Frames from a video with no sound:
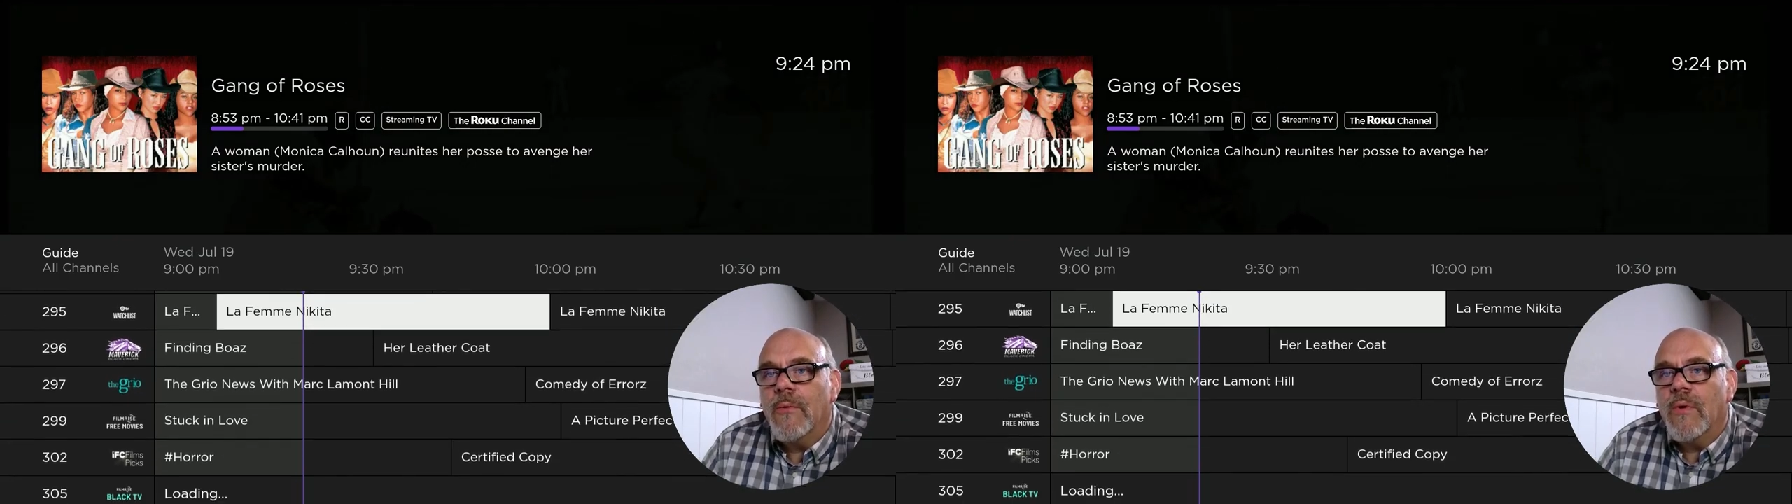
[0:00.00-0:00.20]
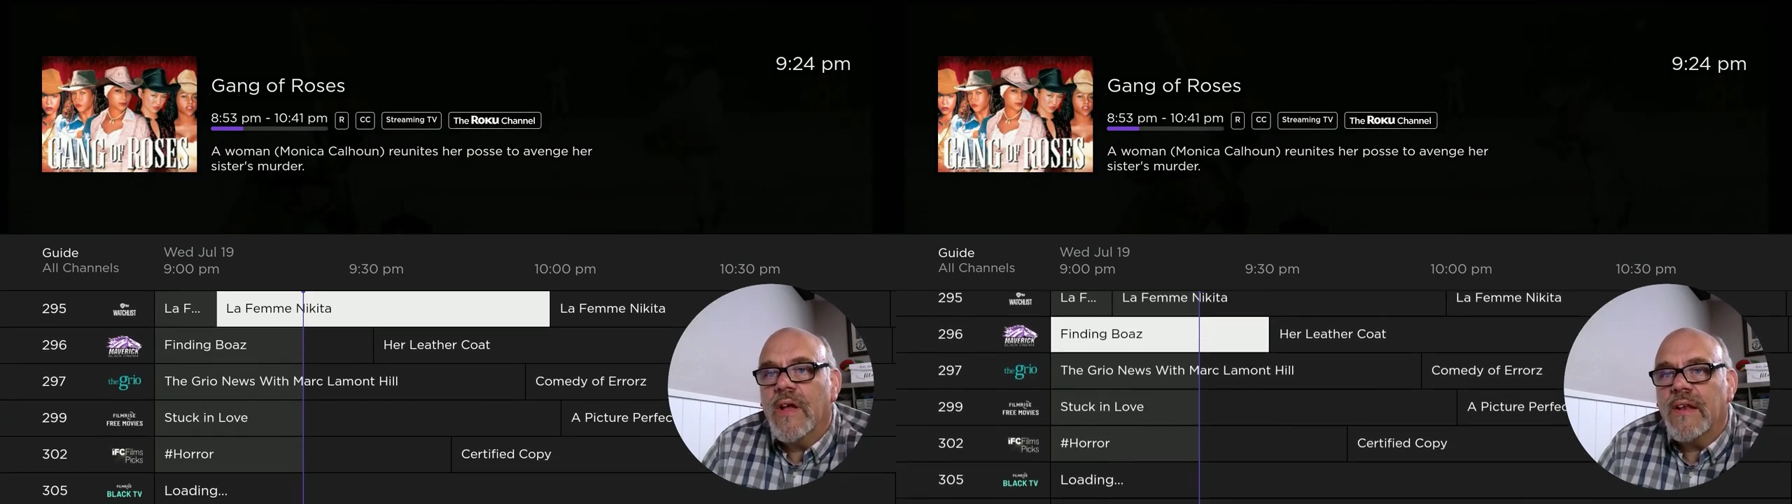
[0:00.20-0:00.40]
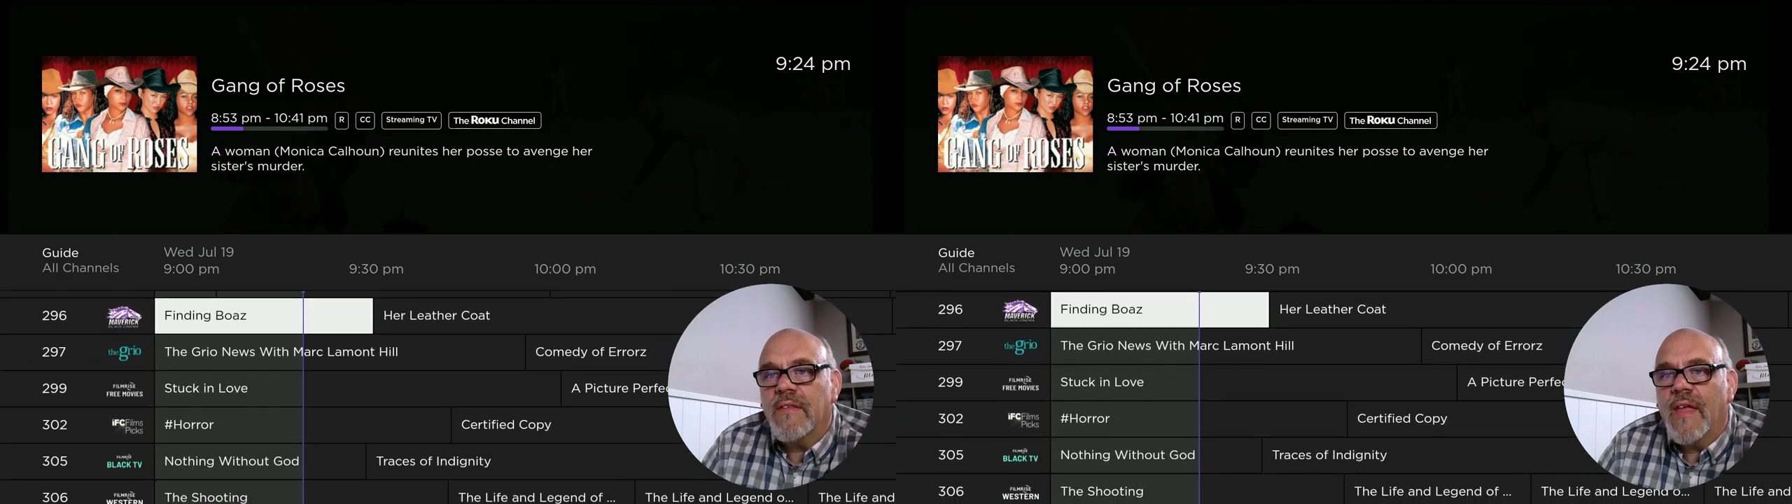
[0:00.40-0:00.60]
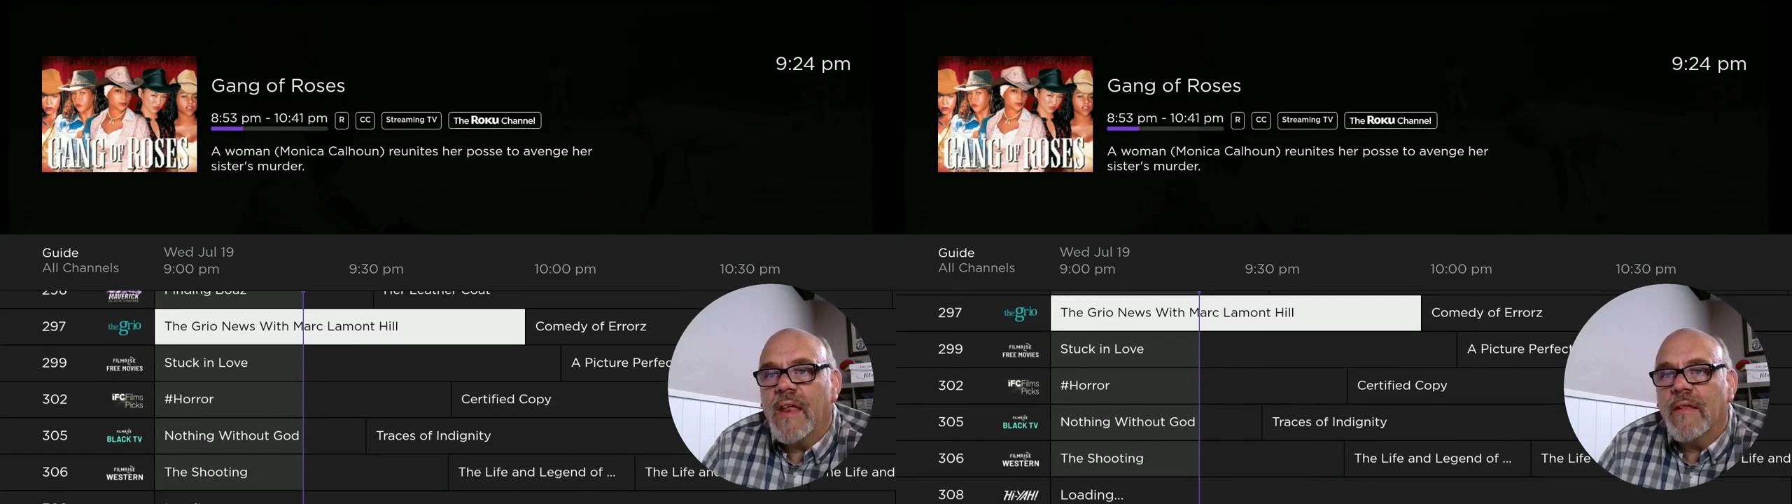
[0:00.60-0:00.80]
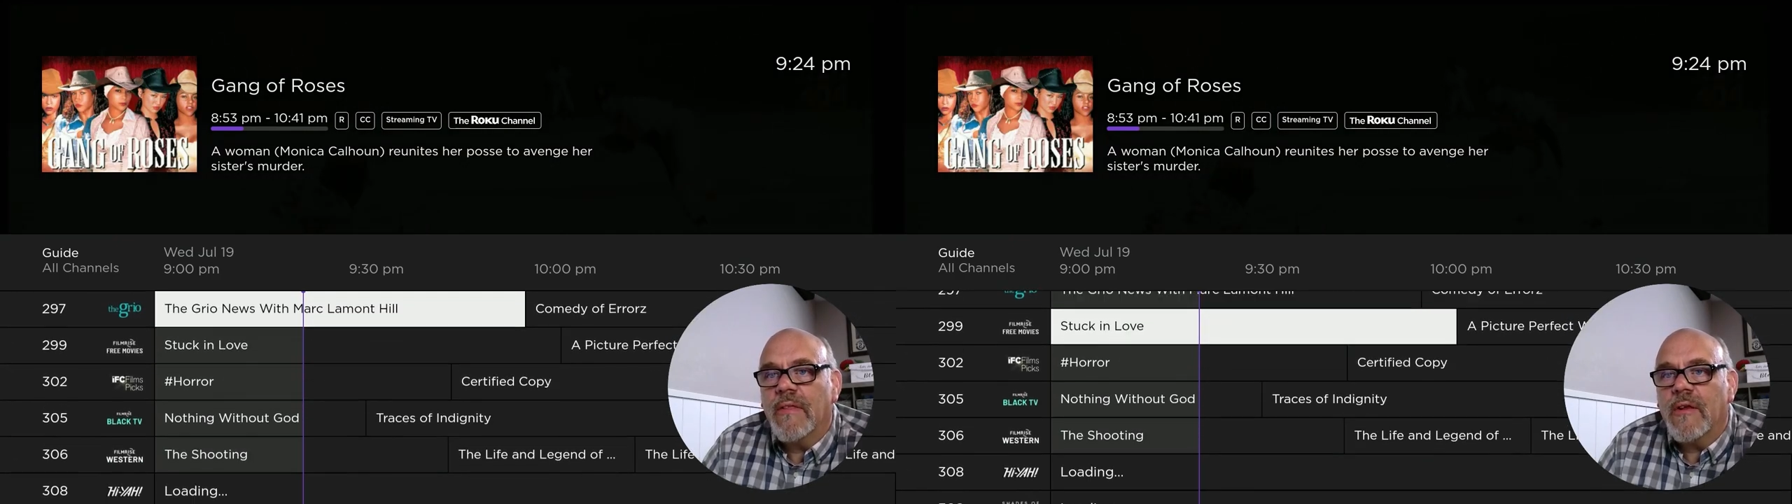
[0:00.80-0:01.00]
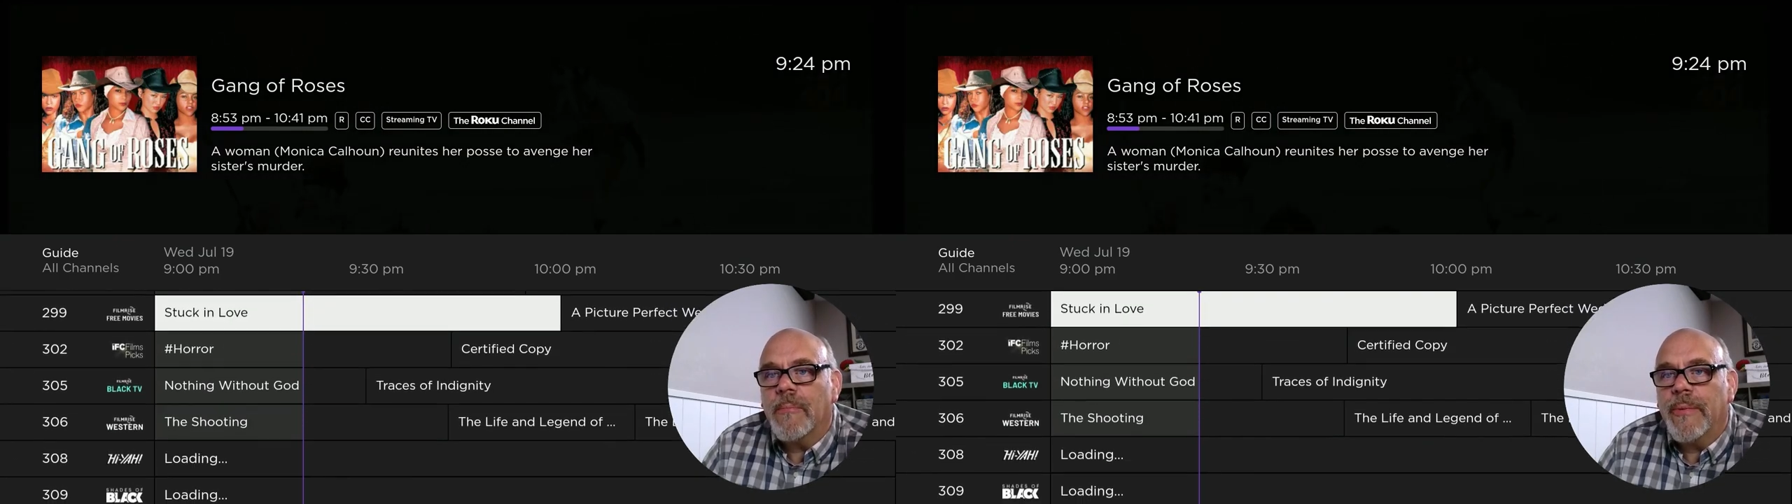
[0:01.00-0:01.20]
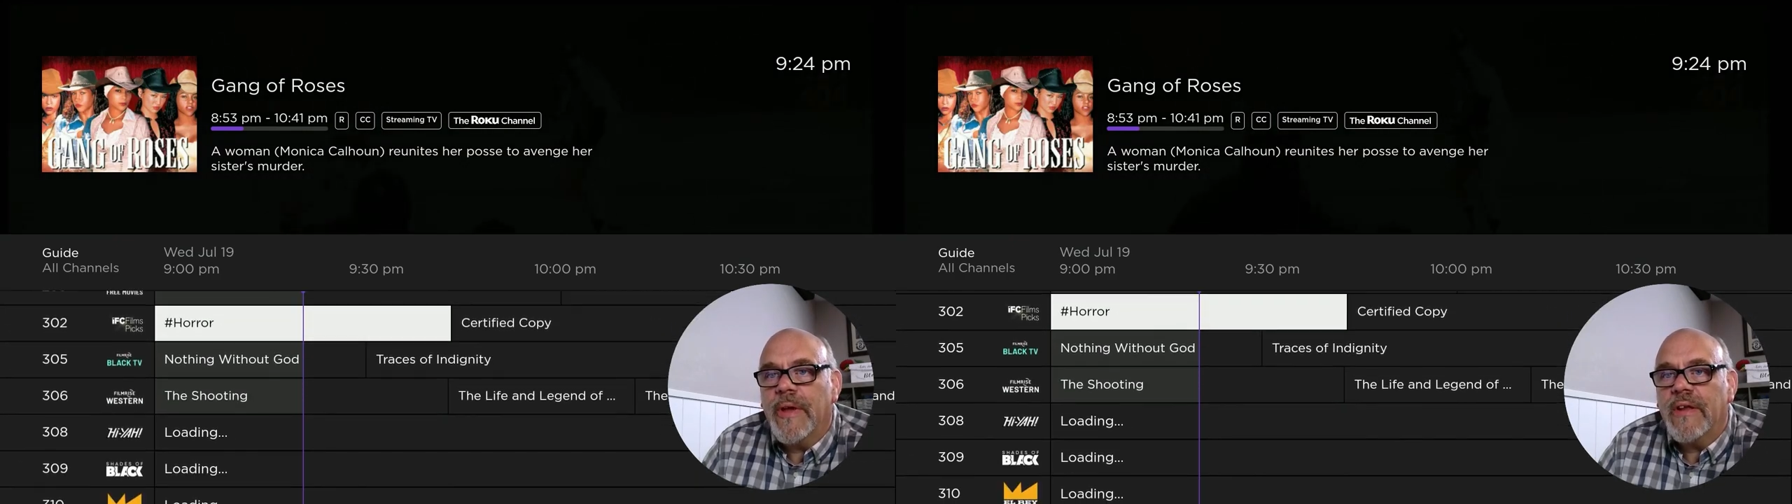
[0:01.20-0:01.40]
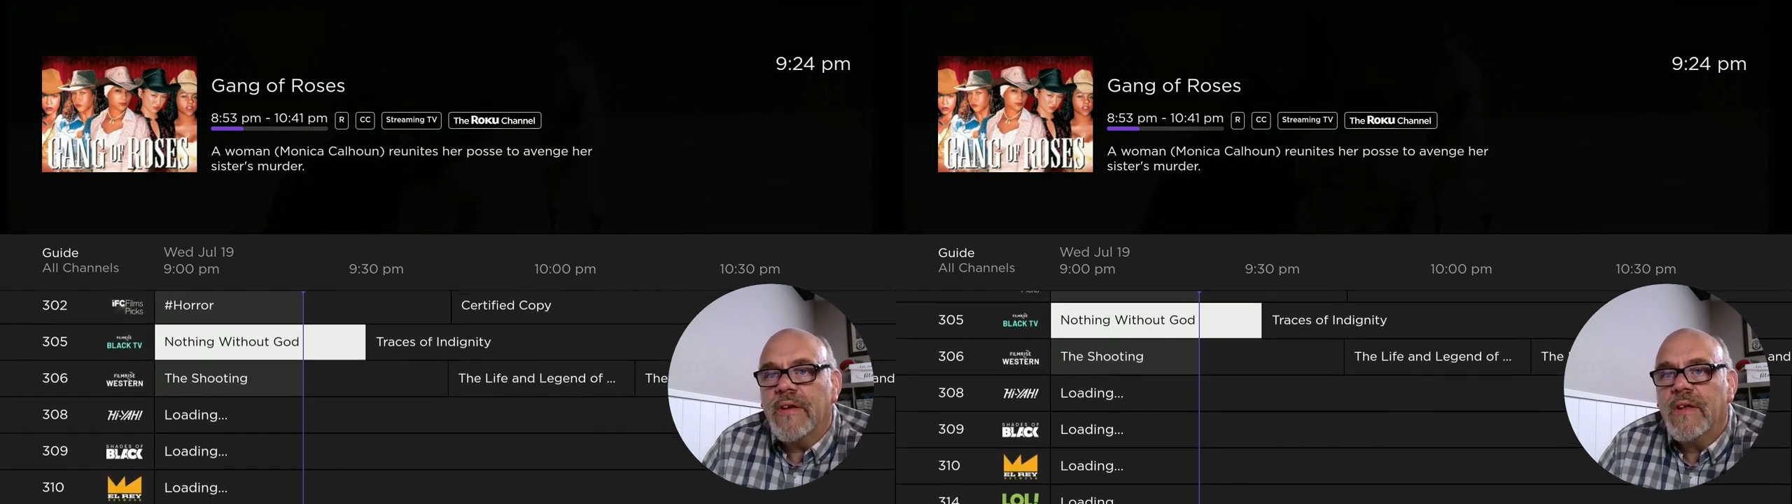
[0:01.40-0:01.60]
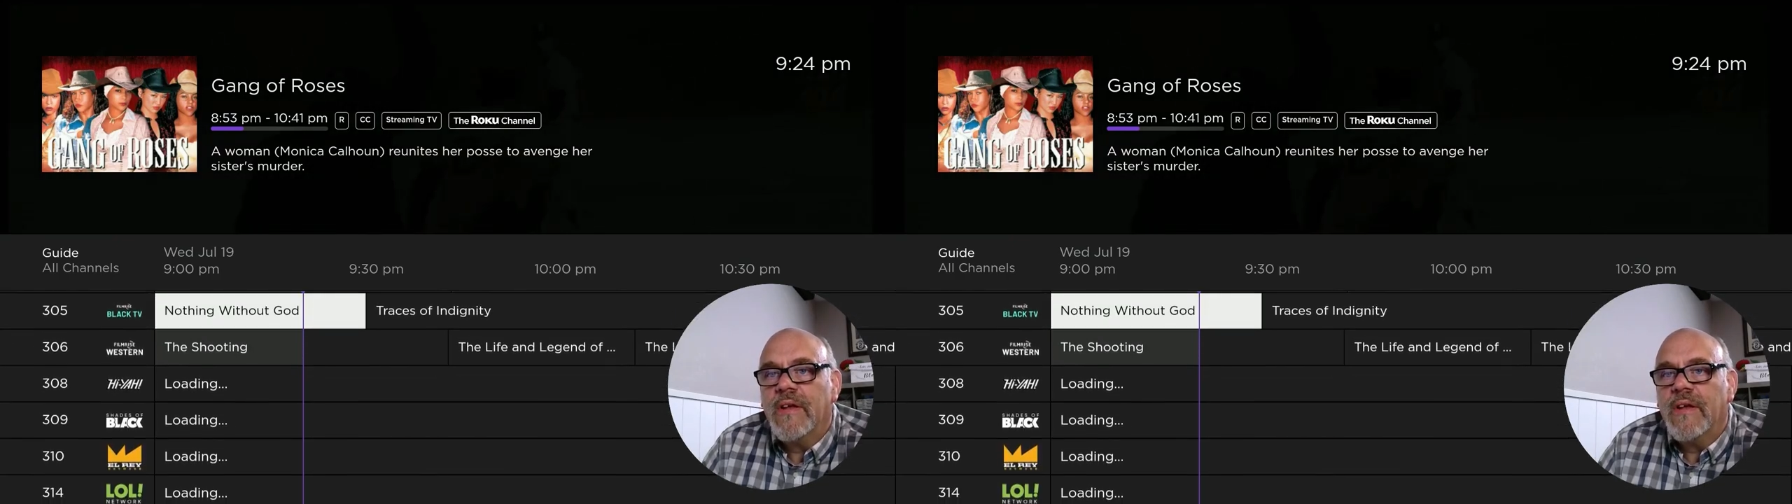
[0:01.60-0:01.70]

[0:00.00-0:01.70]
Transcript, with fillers: We'll get to that in a little bit,